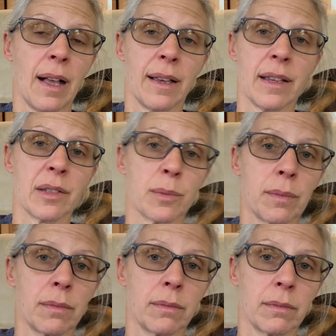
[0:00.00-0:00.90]
I guess
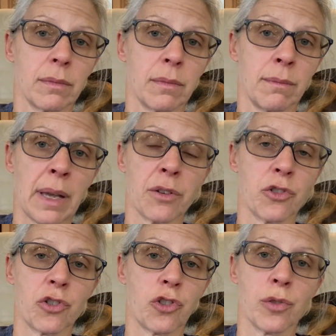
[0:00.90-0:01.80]
men are
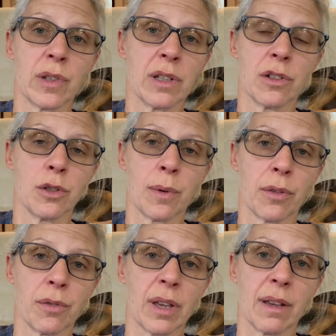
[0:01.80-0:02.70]
just choosing to do
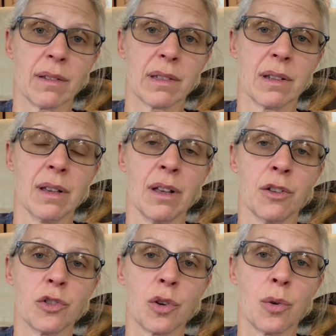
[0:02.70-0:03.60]
other things.
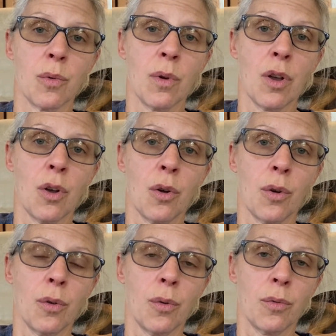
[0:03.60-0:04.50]
So
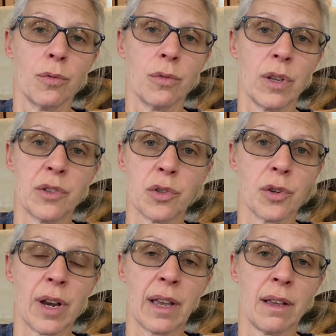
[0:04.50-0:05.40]
is
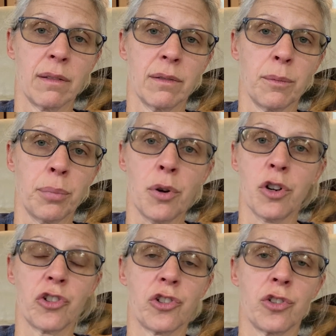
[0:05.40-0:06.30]
there a
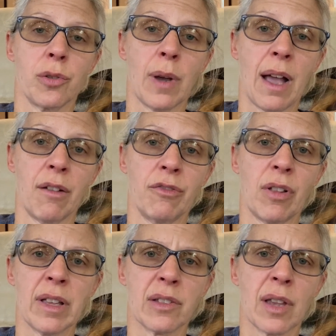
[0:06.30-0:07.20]
push to have,
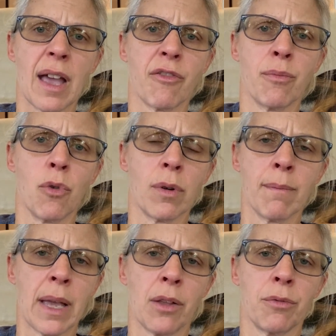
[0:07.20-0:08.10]
let's have more
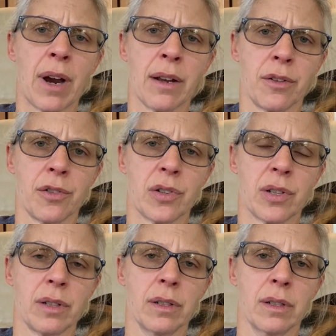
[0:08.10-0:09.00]
male riders?